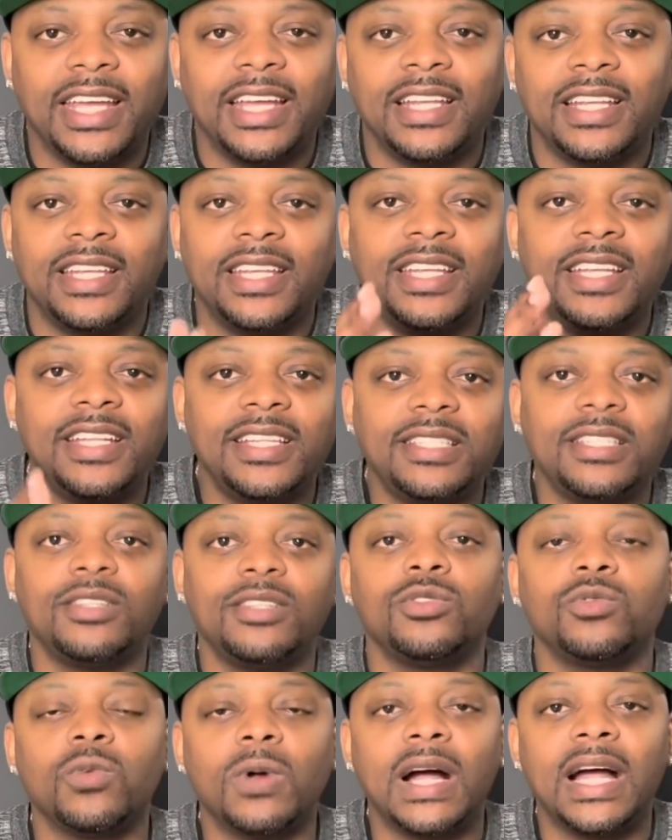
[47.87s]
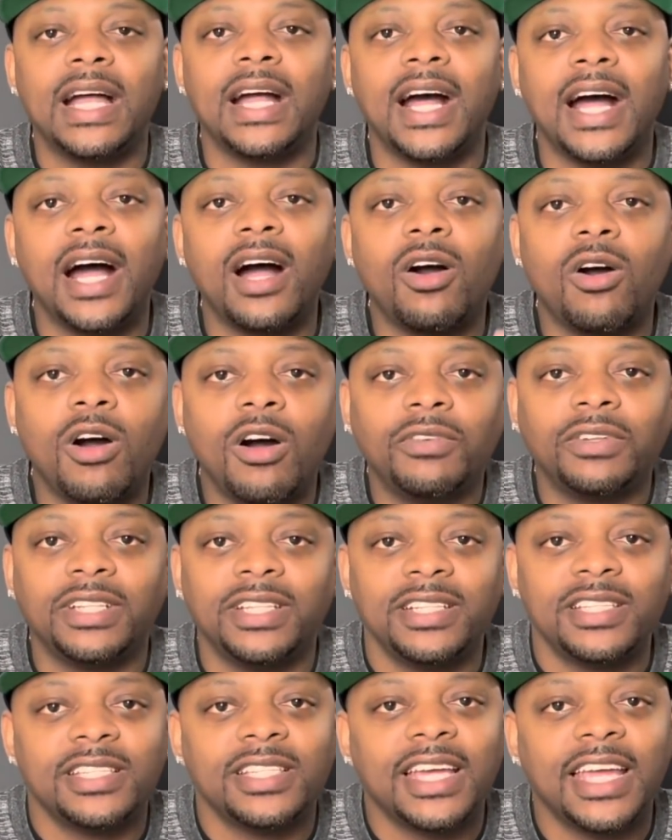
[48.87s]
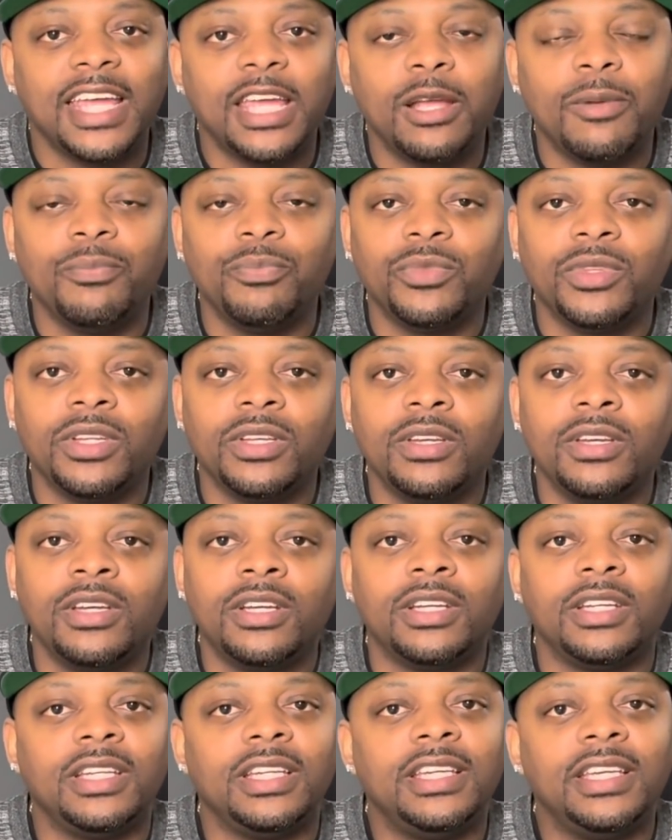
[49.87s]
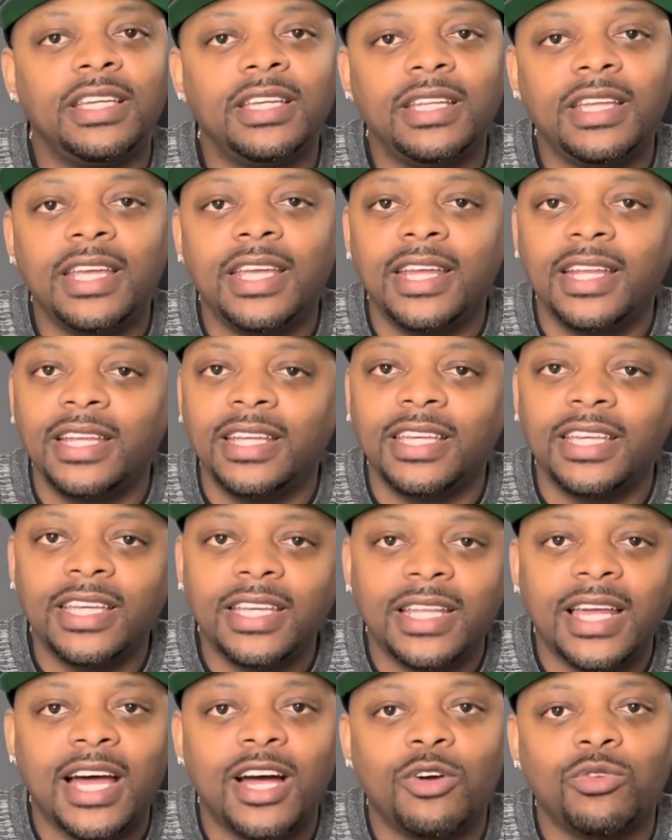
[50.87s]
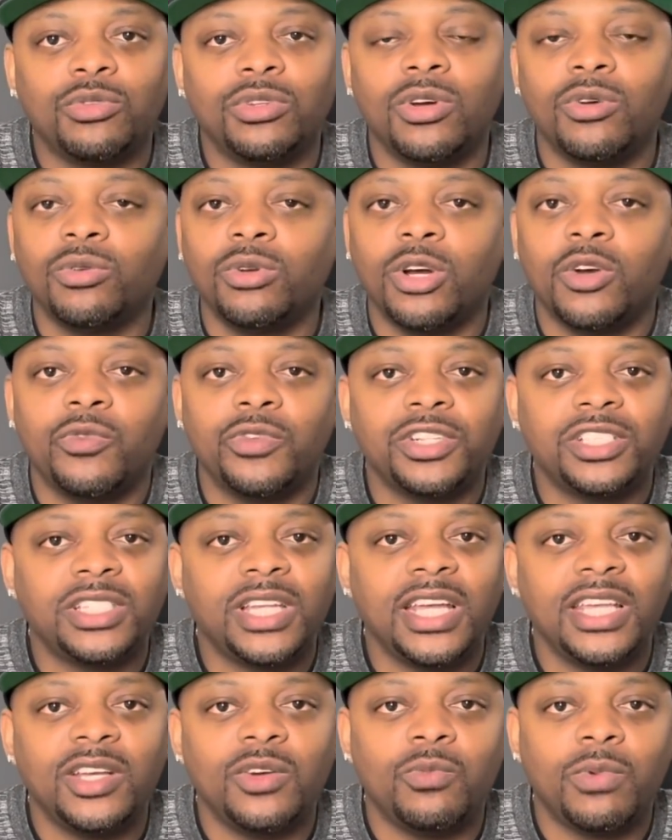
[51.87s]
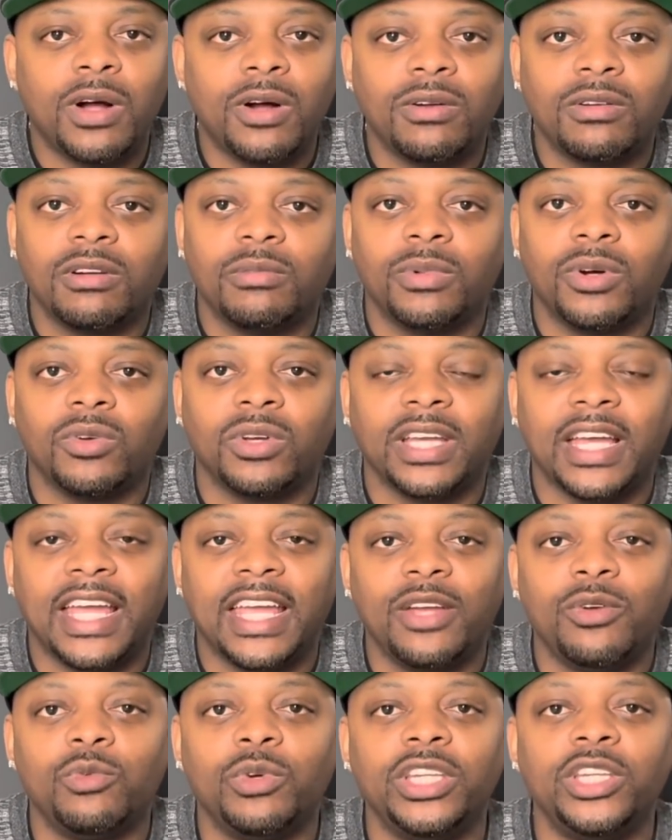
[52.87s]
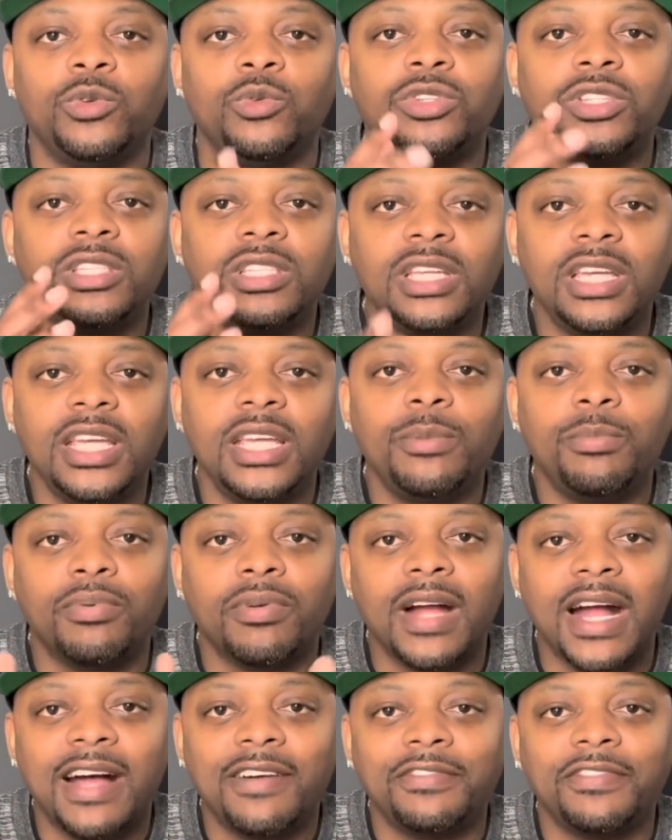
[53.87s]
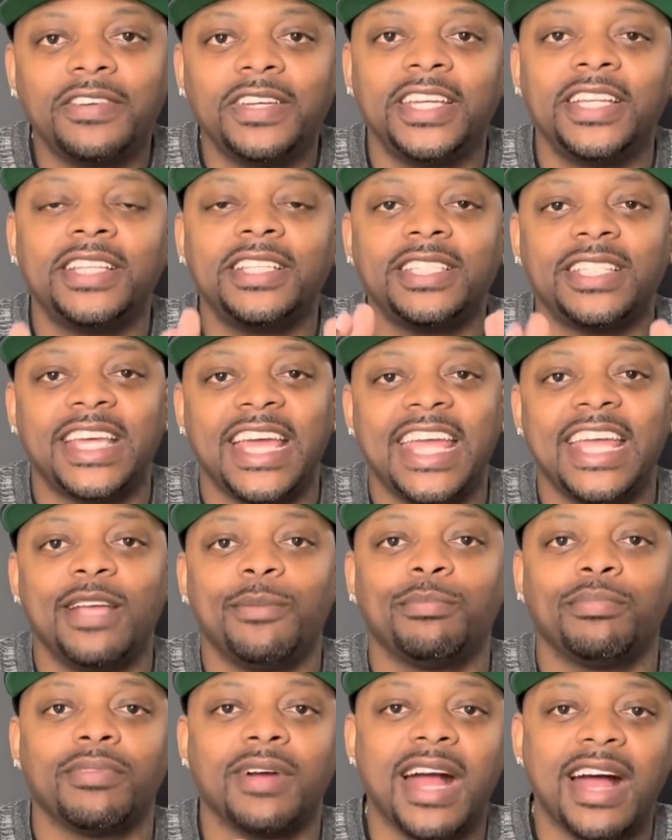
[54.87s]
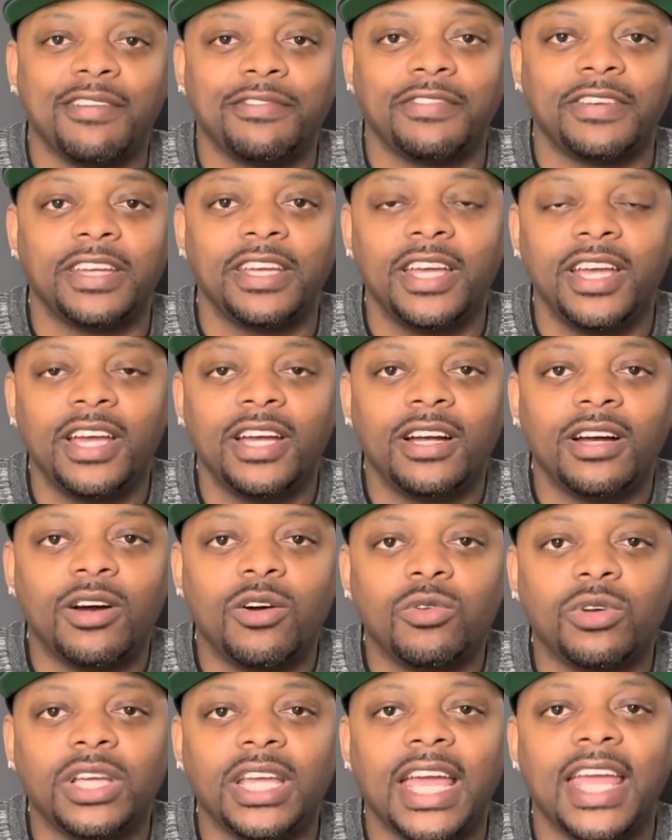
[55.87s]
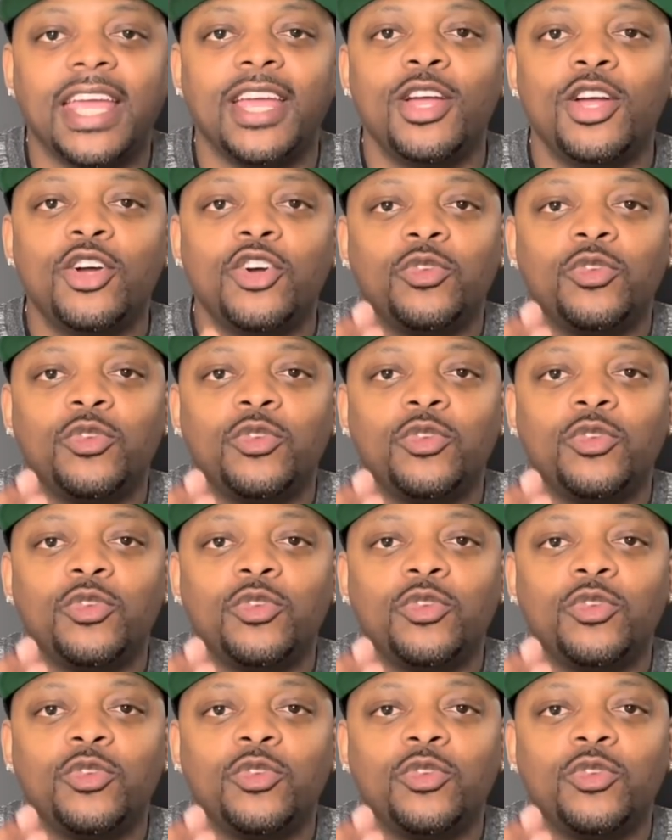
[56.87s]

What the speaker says: And this is why I often say, get in and get out. Don't overstay your welcome, okay? When you see profit, take profit, okay?